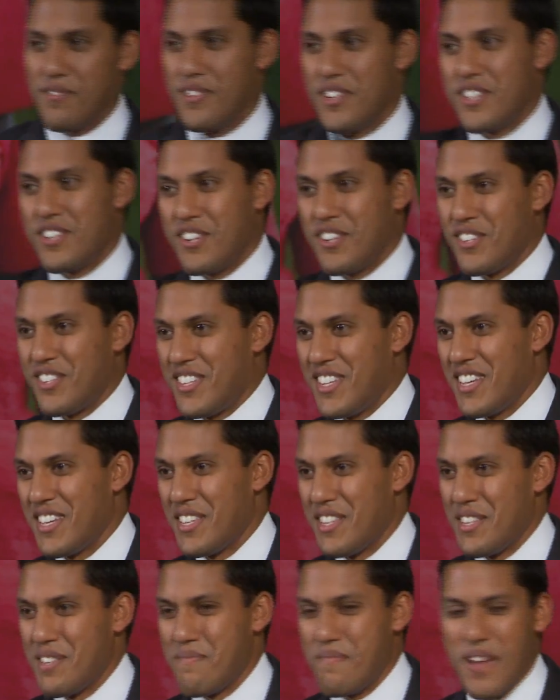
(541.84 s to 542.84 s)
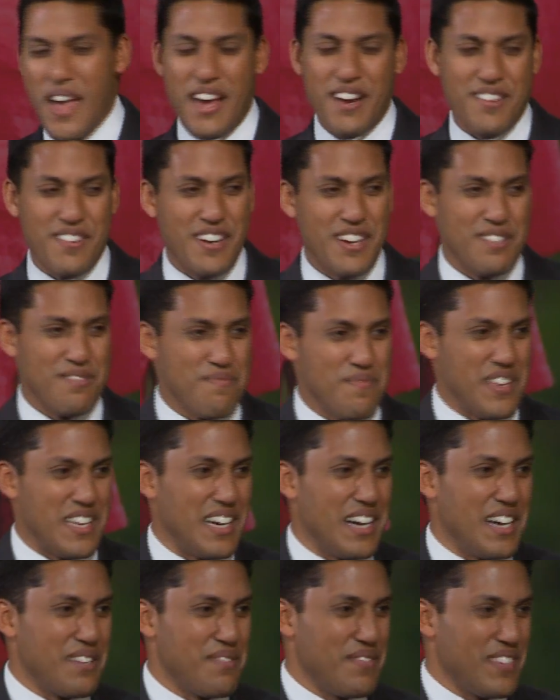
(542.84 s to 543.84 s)
which you see in the background
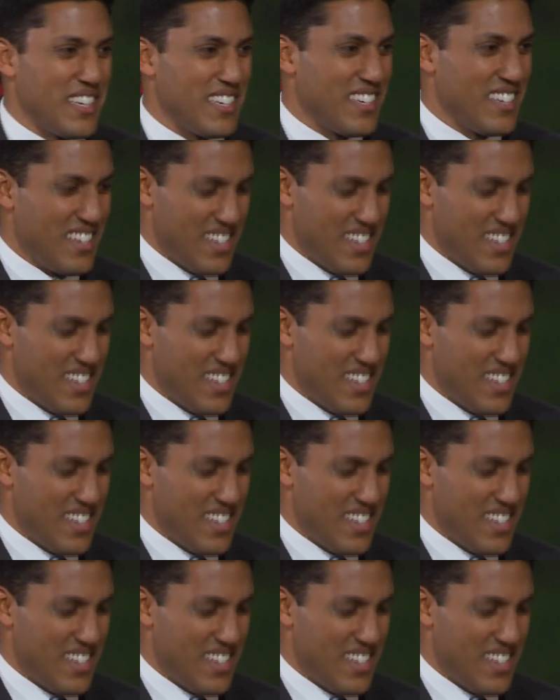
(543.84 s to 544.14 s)
behind me.